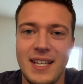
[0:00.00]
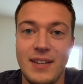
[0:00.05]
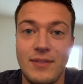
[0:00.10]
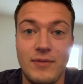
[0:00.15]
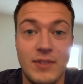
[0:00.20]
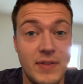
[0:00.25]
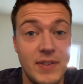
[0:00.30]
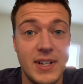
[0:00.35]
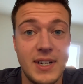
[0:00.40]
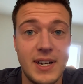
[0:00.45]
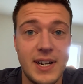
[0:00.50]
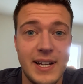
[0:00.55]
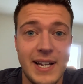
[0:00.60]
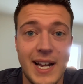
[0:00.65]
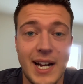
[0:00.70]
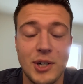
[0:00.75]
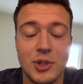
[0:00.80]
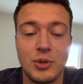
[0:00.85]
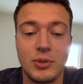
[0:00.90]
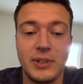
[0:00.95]
Vivian and
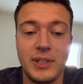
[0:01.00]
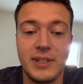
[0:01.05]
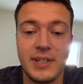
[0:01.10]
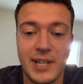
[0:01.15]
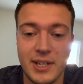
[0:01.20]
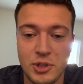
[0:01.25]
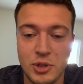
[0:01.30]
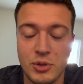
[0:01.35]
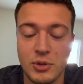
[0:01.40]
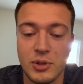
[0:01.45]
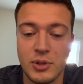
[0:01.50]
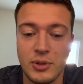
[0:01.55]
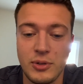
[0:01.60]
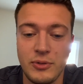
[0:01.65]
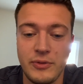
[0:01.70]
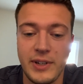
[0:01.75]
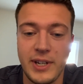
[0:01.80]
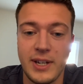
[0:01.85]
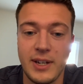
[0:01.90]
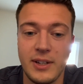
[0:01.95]
I actually test
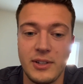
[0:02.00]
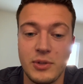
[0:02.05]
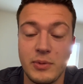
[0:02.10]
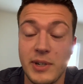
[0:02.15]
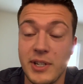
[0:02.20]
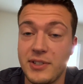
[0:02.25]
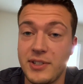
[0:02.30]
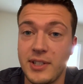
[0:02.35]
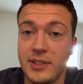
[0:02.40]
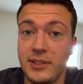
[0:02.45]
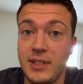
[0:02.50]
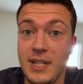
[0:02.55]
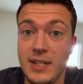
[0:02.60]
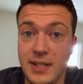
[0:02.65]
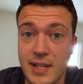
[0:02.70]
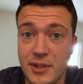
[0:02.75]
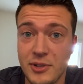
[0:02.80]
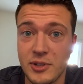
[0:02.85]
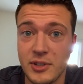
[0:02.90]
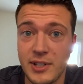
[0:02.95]
drove a uh, 2016
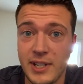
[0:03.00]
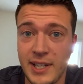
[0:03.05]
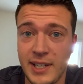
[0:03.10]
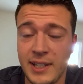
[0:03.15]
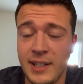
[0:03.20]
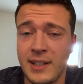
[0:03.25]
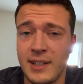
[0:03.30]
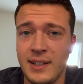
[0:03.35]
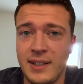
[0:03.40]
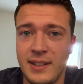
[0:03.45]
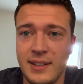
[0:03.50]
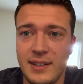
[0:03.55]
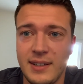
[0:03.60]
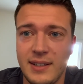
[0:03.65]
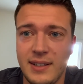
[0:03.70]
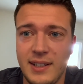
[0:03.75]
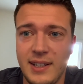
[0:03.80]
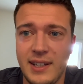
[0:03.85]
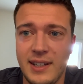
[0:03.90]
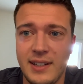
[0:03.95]
yesterday,
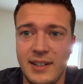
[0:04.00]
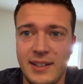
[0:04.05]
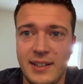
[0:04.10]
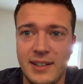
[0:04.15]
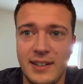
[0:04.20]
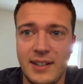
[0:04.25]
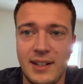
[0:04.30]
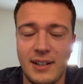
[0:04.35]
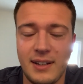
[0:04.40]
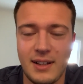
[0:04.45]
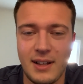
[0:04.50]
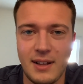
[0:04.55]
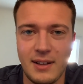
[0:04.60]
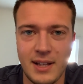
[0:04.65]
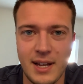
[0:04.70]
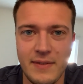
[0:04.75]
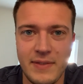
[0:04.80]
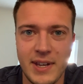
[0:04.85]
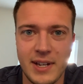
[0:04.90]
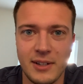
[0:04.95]
and uh, I'll, I'll
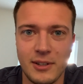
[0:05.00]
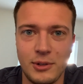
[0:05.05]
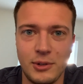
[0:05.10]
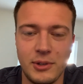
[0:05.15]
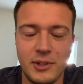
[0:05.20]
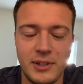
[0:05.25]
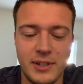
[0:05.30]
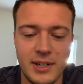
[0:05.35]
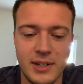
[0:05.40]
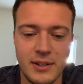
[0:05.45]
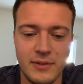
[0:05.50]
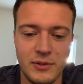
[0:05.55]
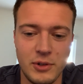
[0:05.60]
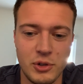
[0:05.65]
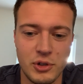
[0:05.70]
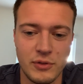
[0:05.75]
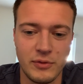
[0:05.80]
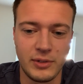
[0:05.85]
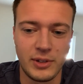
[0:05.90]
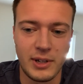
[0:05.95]
have that included in a
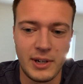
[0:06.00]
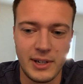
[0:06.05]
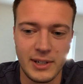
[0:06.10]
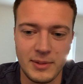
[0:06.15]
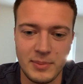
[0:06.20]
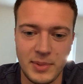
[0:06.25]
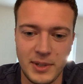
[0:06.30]
future vlog.